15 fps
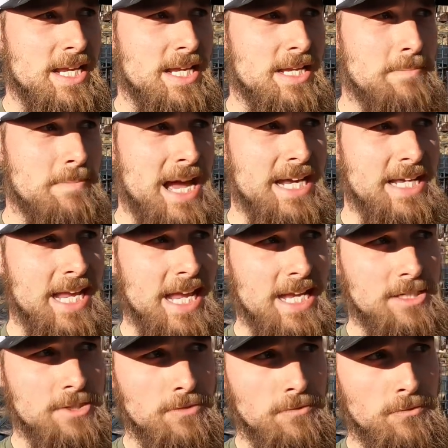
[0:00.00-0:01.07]
In my
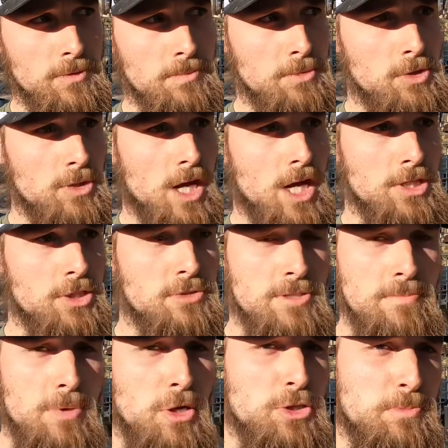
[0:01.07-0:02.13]
case, from
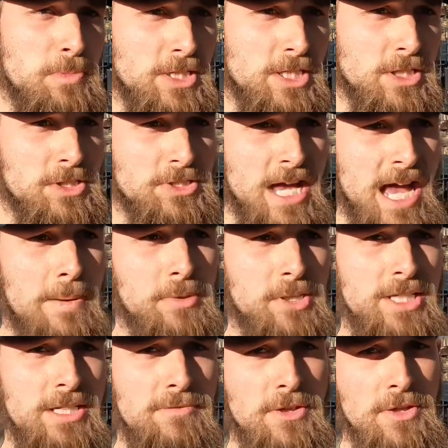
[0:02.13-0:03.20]
using both splitters, I
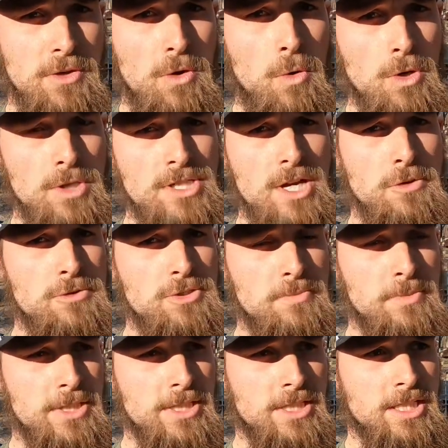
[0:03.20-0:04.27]
believe that the horizontal
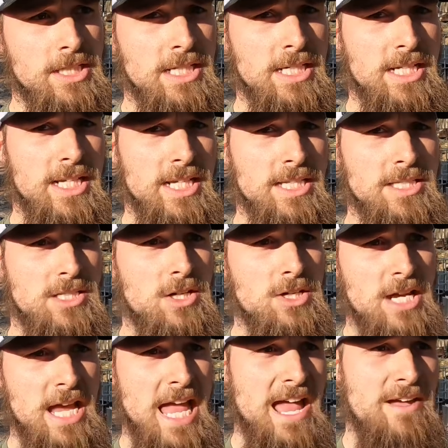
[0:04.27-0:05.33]
splitter is
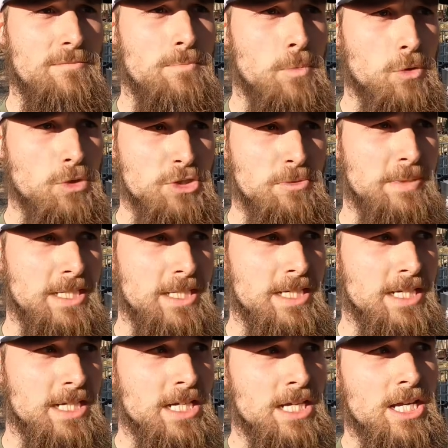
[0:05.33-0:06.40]
gonna have more
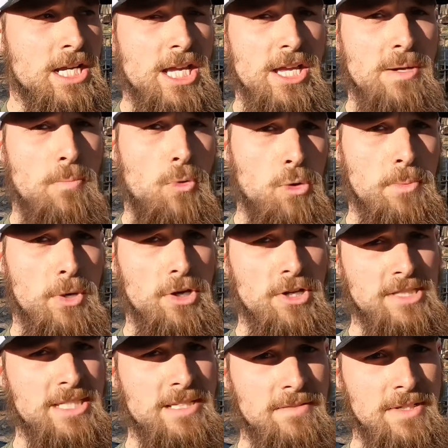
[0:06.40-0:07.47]
speed and more
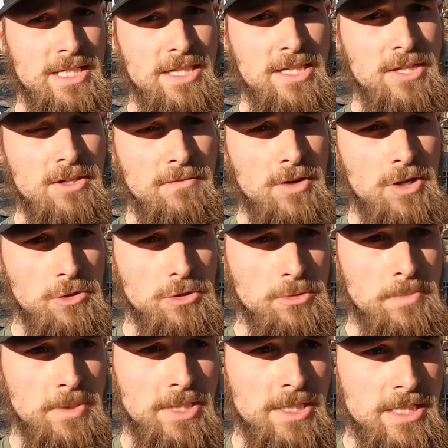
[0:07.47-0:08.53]
productivity than a vertical
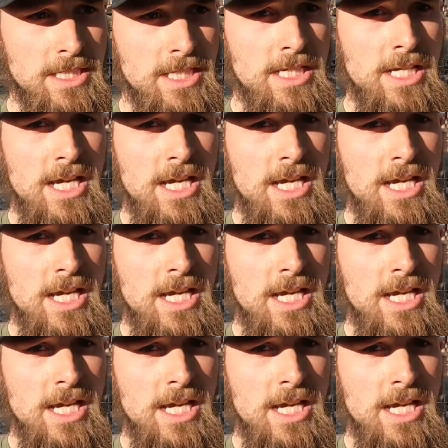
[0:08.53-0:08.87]
splitter.